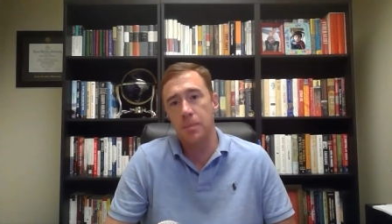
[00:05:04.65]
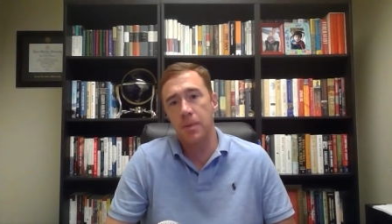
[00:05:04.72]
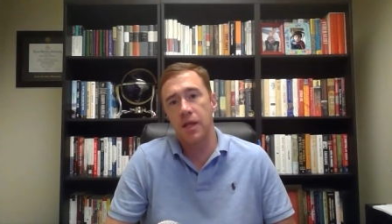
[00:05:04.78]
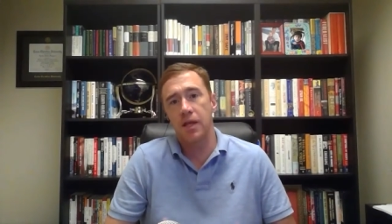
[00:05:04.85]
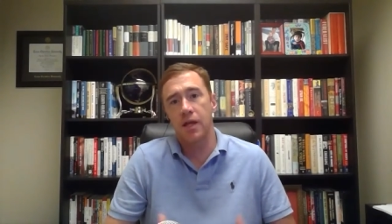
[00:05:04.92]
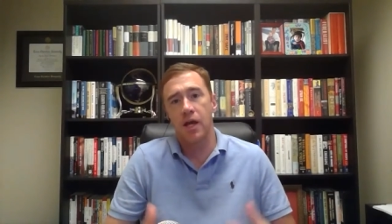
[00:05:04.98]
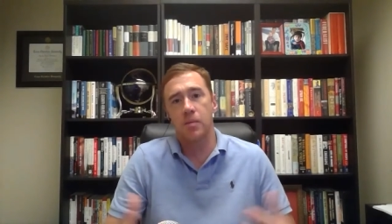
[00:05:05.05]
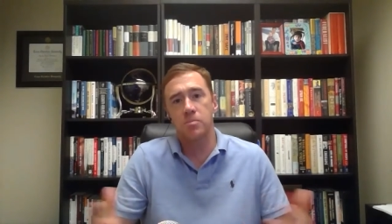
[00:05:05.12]
And it
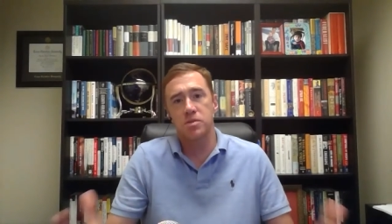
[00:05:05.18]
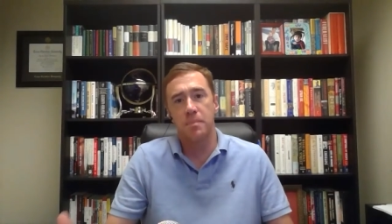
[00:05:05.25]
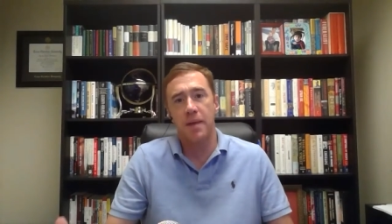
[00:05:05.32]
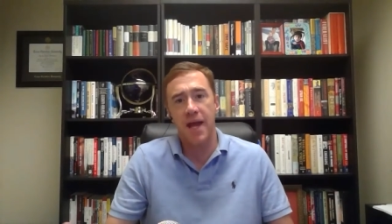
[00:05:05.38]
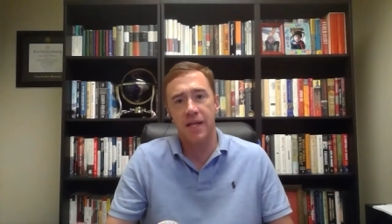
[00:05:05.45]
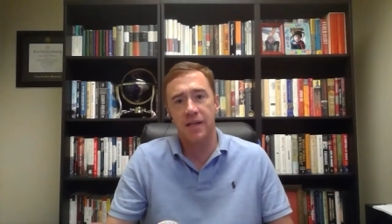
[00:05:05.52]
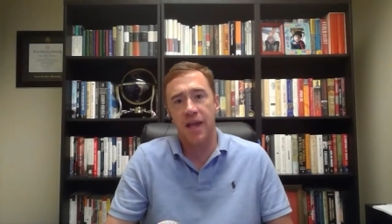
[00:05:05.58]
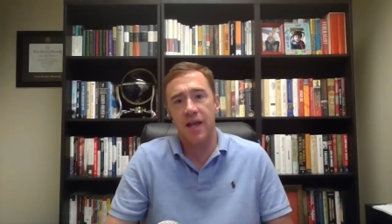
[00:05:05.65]
comes
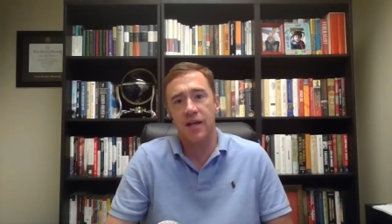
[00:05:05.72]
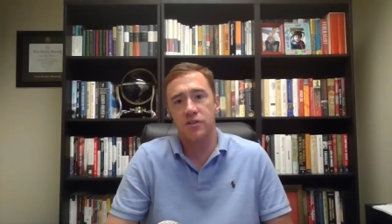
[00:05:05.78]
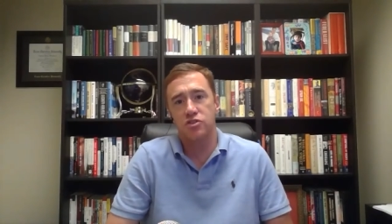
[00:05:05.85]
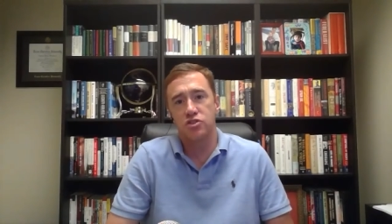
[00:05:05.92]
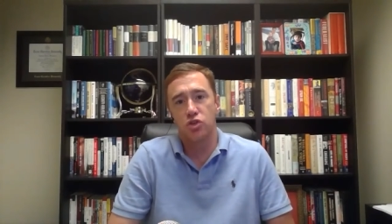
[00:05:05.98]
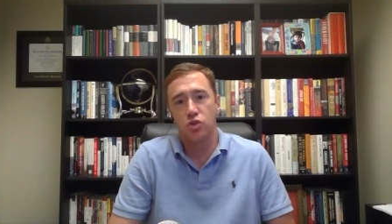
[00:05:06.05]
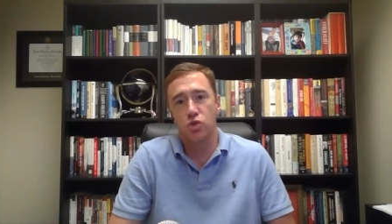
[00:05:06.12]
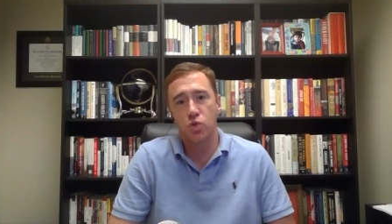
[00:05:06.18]
back down
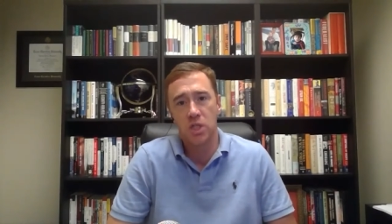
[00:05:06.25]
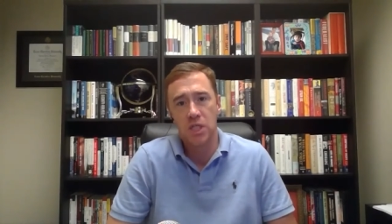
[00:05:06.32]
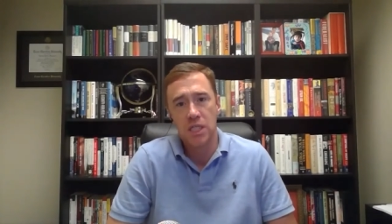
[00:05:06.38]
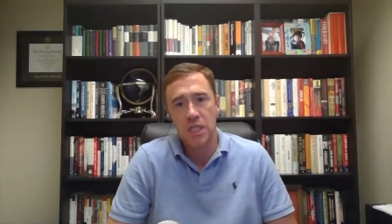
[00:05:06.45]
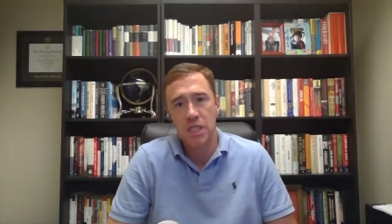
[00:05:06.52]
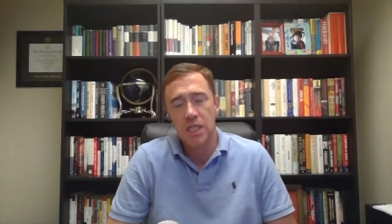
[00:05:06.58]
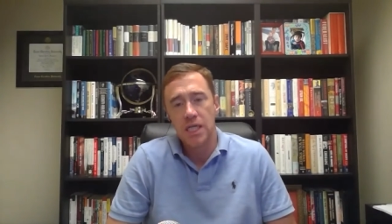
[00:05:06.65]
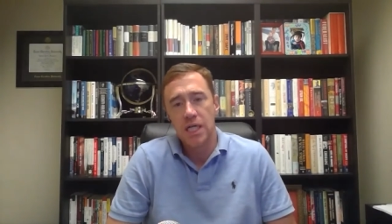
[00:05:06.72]
to
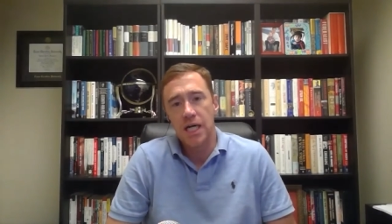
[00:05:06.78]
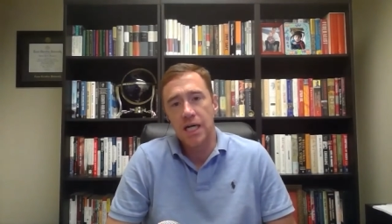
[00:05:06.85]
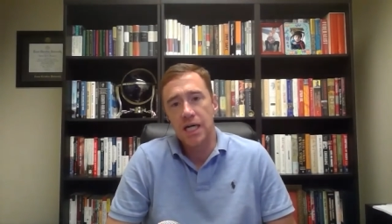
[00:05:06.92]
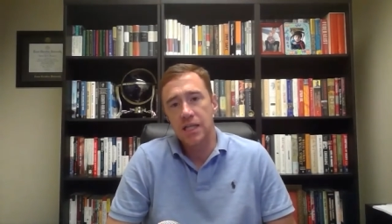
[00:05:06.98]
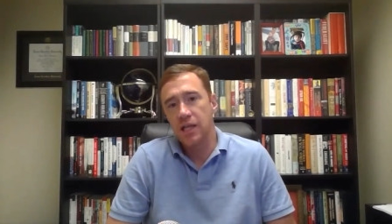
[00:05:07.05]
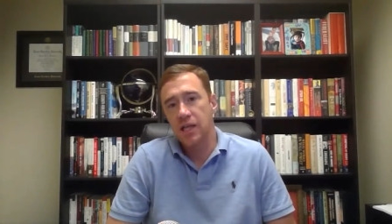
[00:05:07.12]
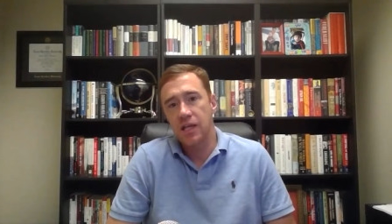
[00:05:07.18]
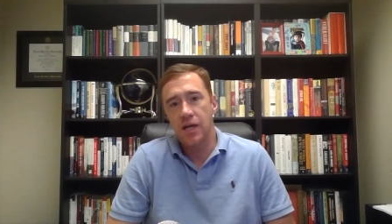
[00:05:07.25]
uh,
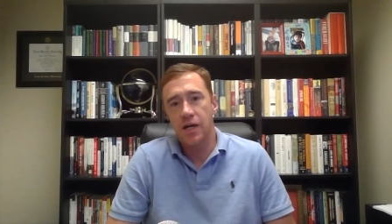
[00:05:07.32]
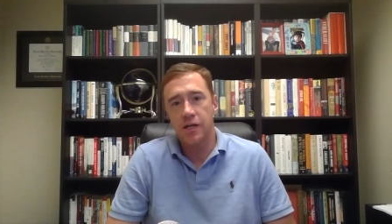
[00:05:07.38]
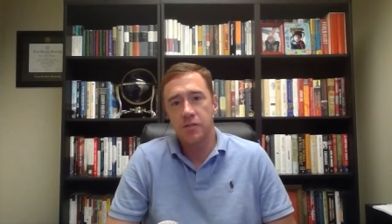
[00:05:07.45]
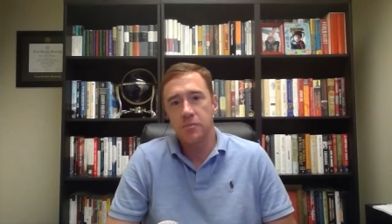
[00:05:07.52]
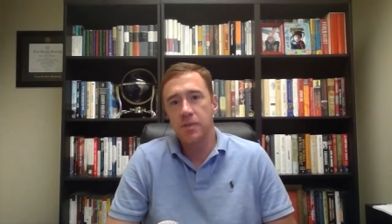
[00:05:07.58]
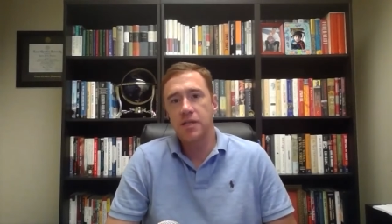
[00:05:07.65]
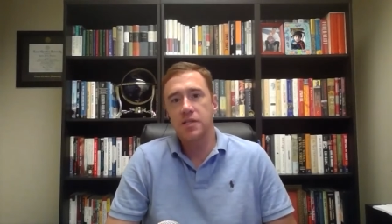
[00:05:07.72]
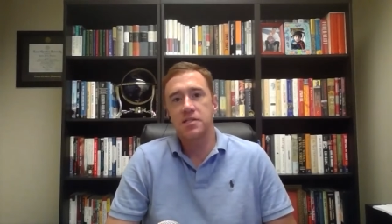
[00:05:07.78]
the
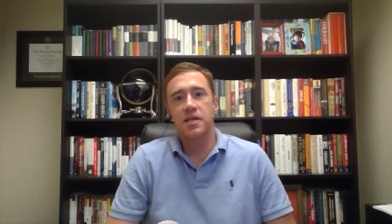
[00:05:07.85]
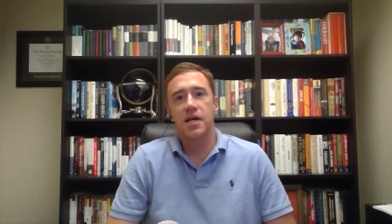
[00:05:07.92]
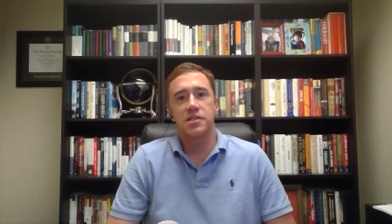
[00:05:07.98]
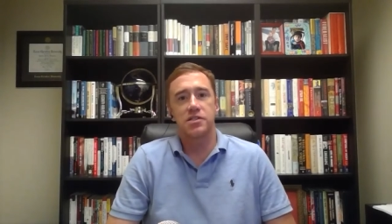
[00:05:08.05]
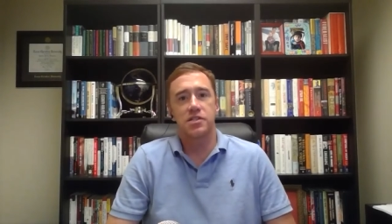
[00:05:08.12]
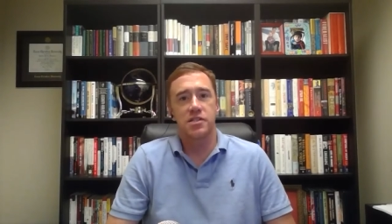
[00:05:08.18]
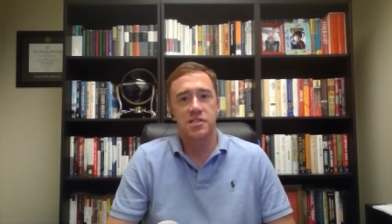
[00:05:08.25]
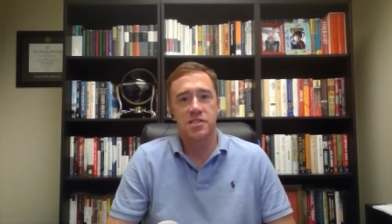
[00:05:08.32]
economy is not
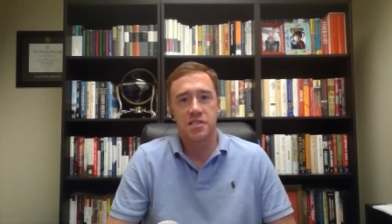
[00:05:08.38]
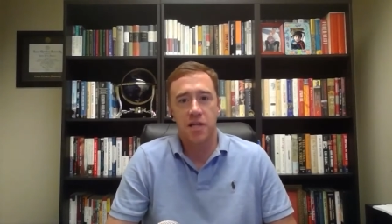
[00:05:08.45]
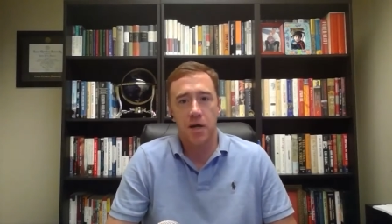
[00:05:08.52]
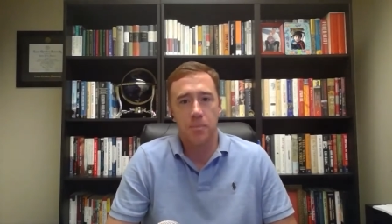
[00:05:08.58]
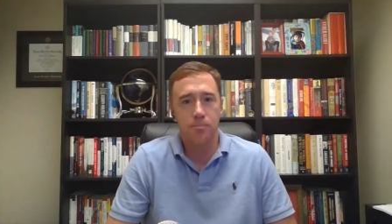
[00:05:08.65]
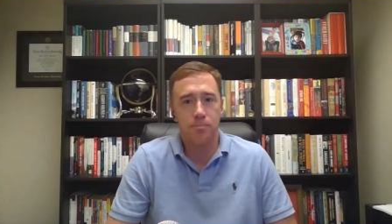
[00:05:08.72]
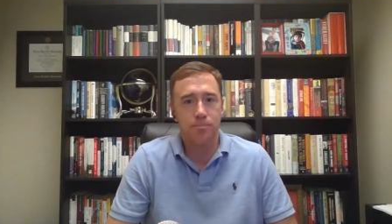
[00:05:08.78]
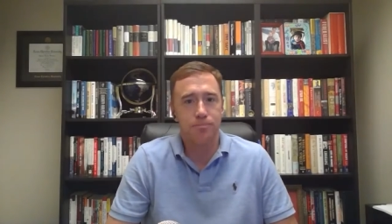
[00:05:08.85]
just
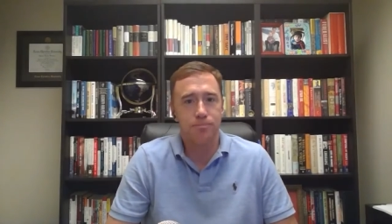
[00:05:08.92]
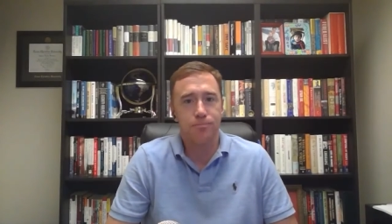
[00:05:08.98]
some